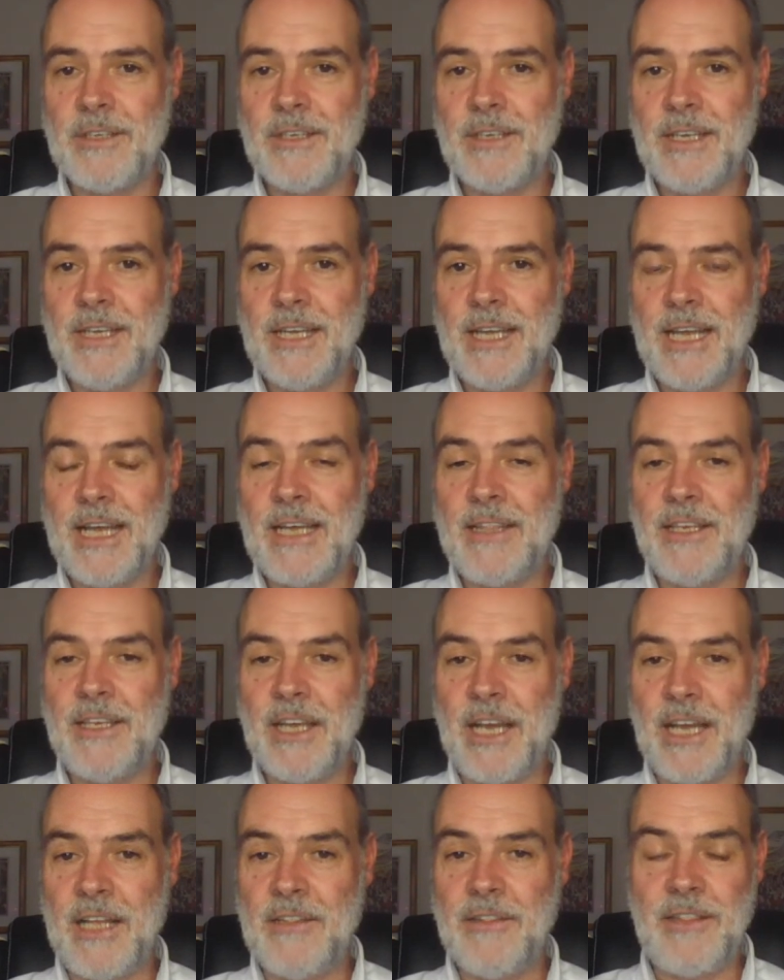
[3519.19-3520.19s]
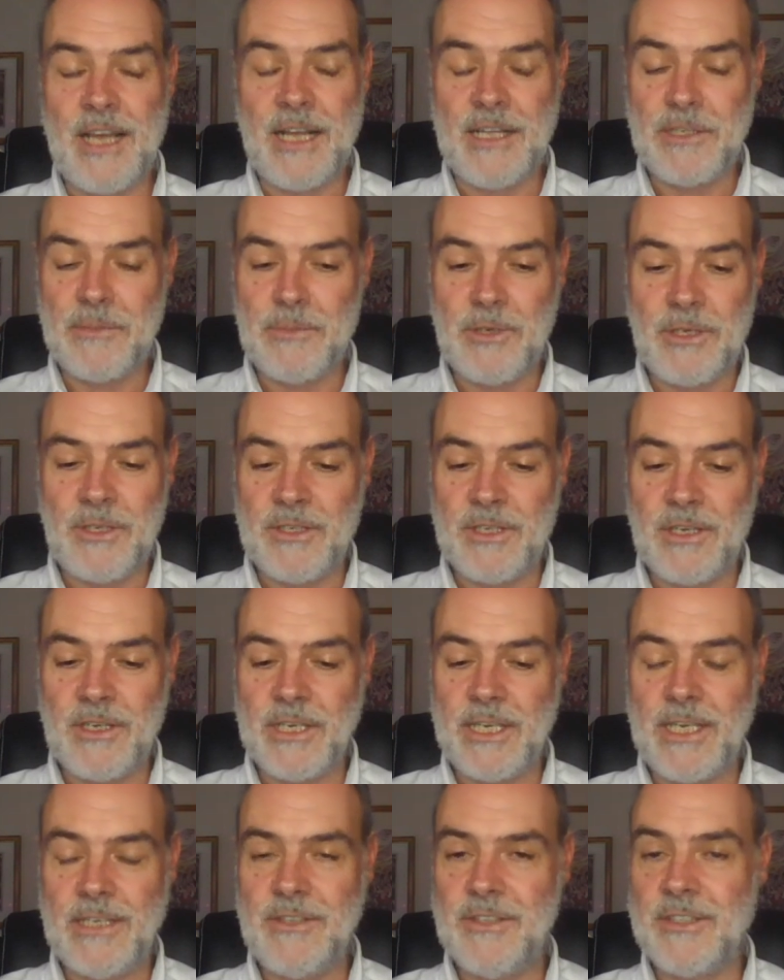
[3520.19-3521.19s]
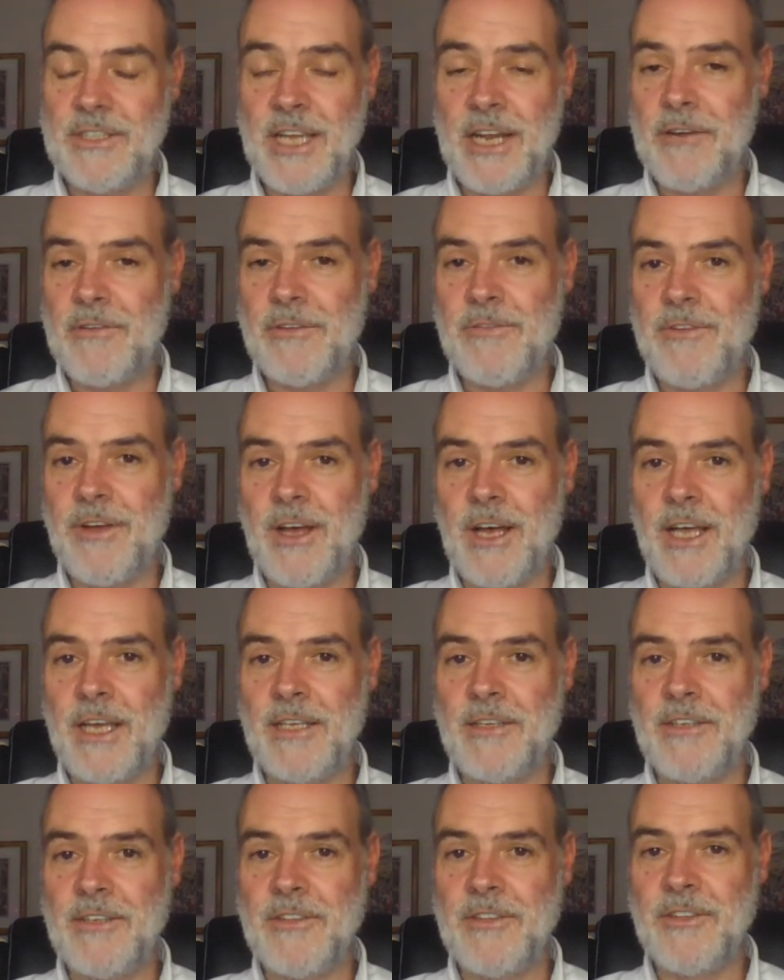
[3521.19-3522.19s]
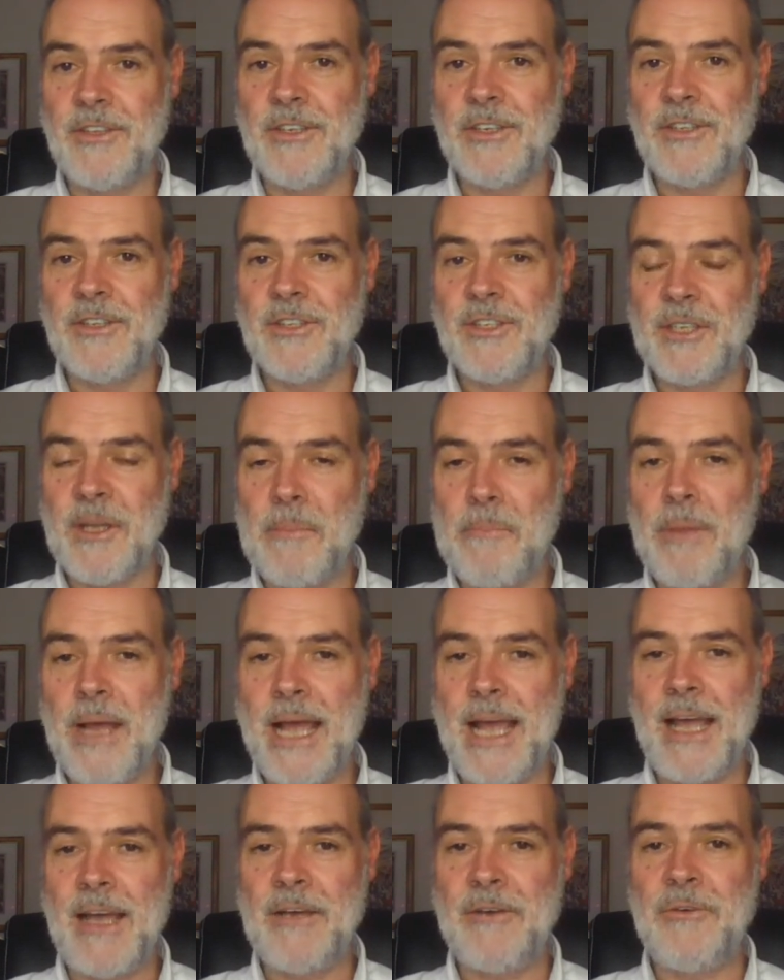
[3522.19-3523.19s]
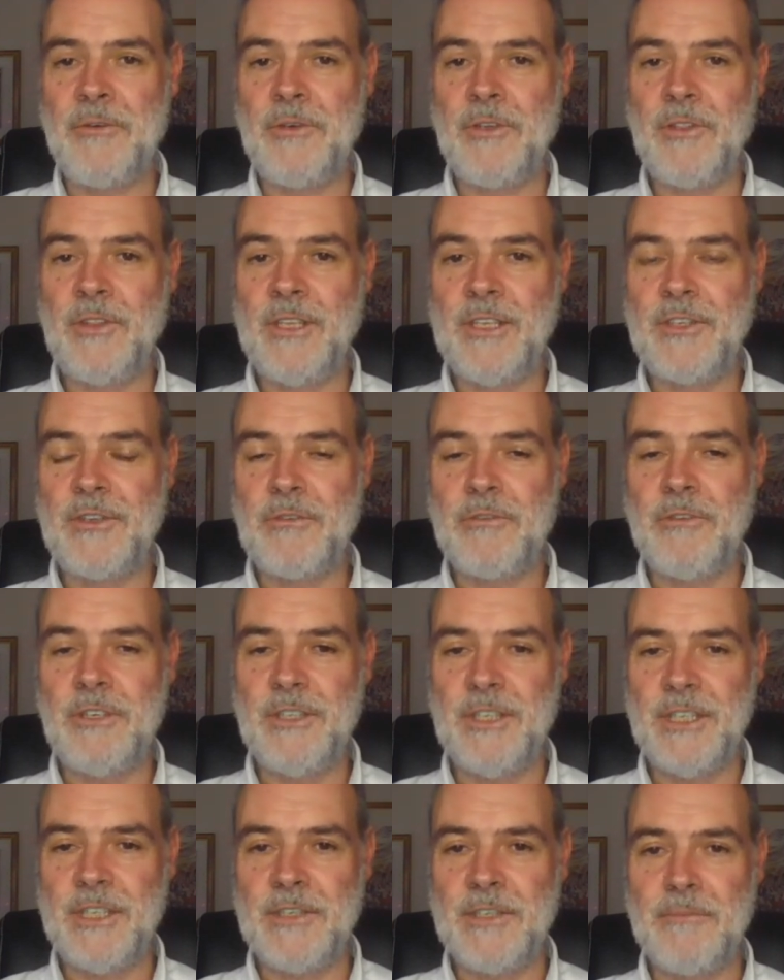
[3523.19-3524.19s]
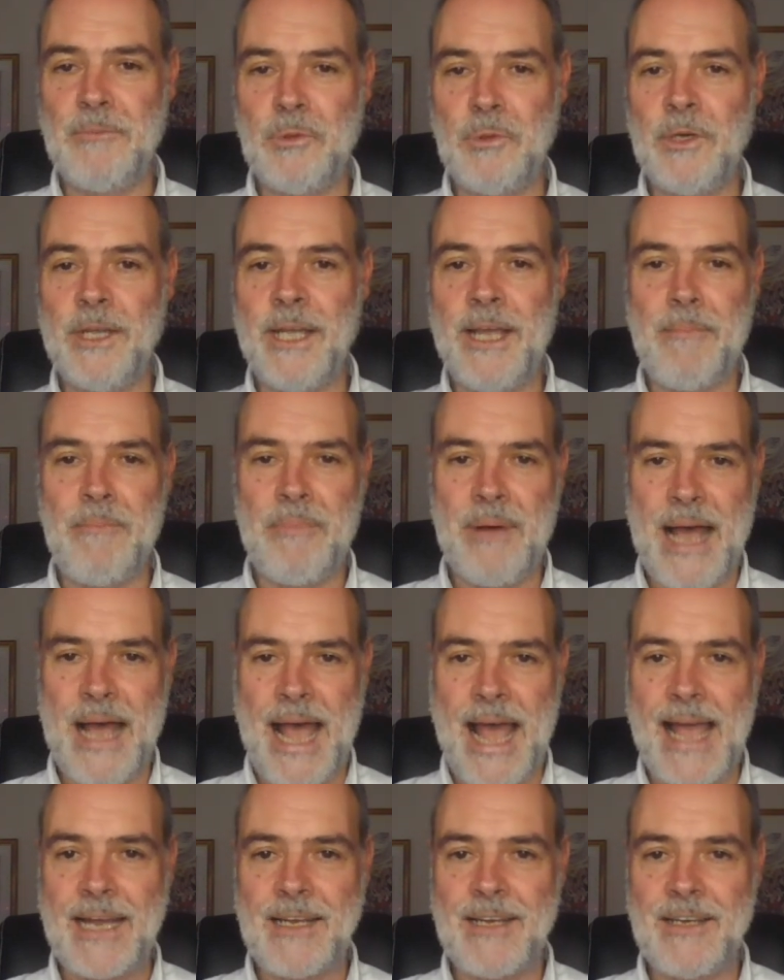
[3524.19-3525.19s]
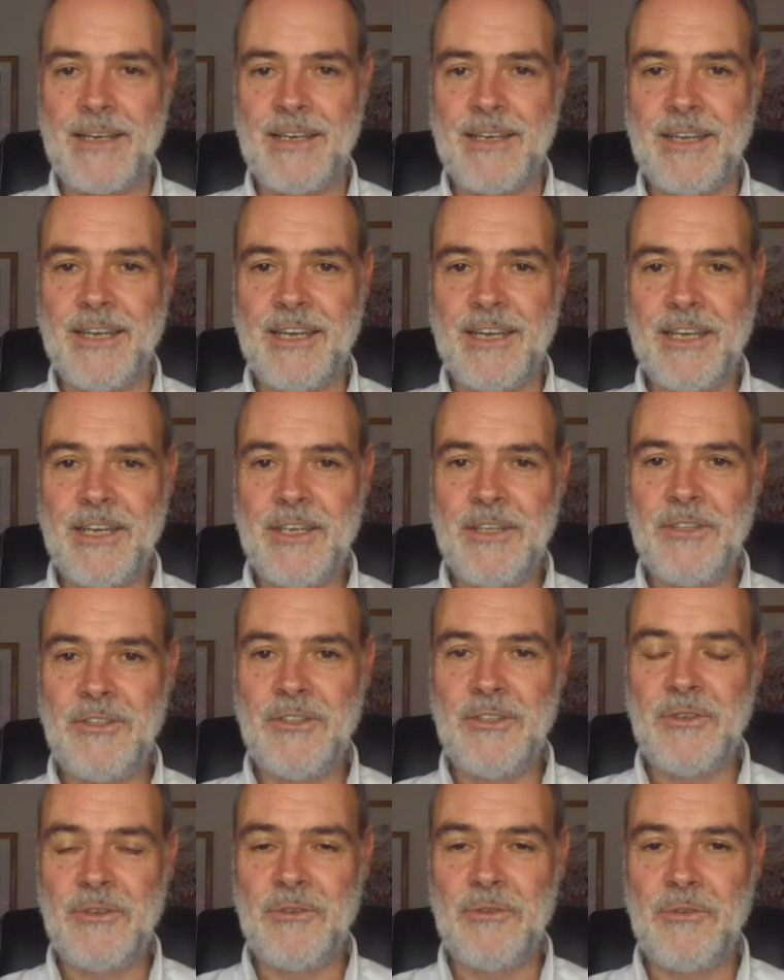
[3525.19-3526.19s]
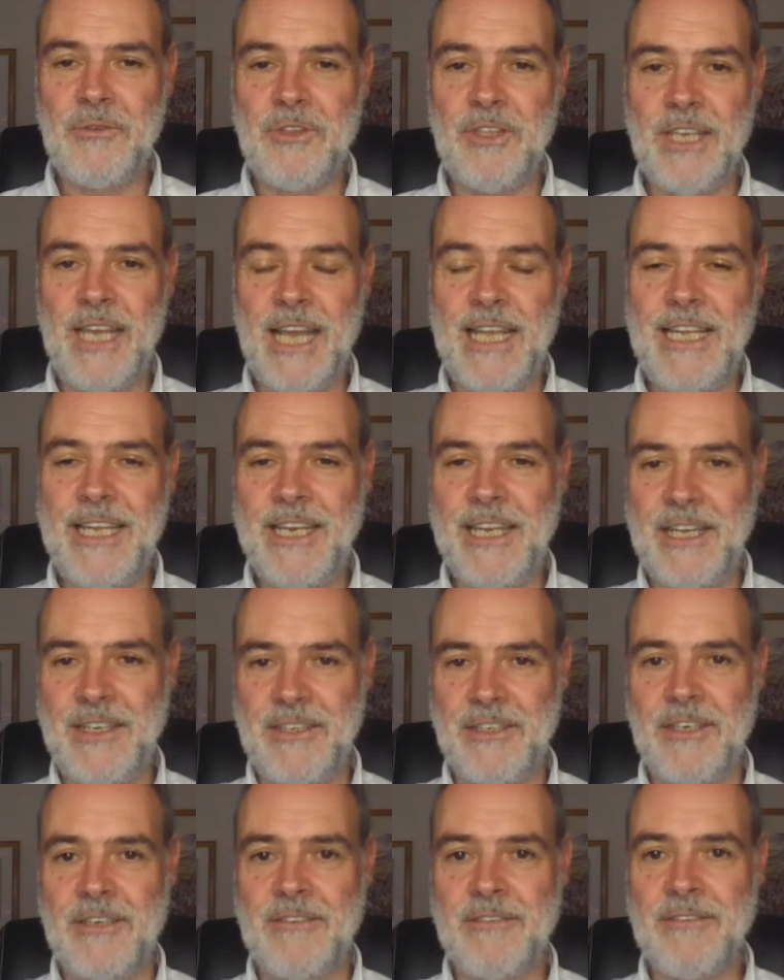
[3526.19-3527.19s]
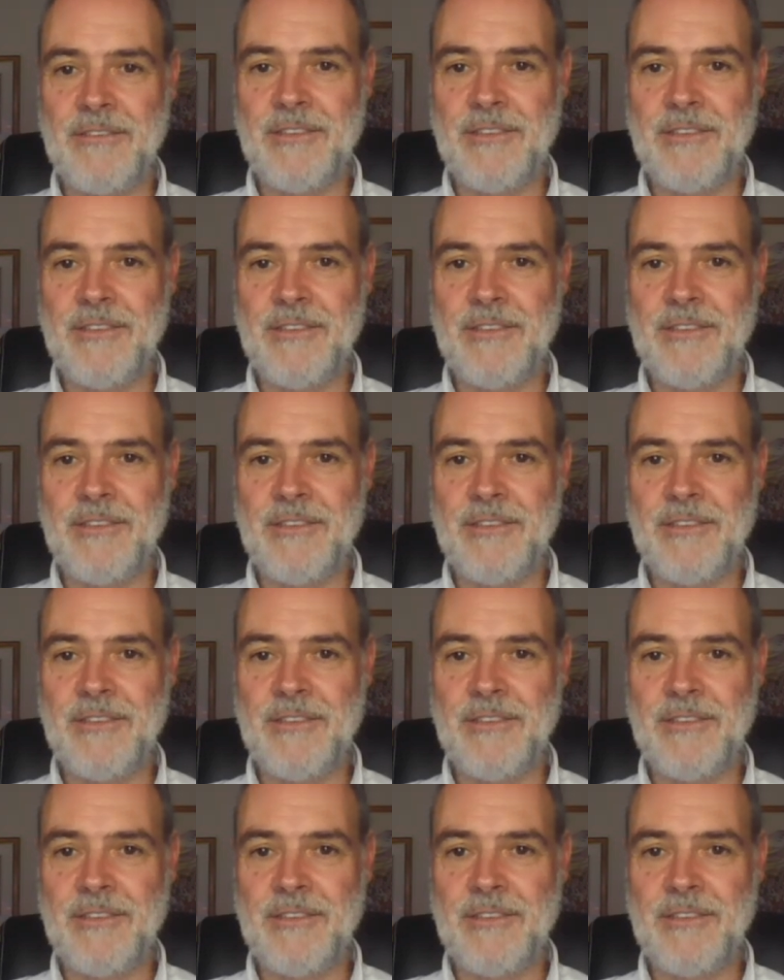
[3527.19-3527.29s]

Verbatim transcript: Mm-hmm. And, they, and that's because our kids are terrified that mm-hmm. somehow this criticism will get back to mm-hmm. the alienator.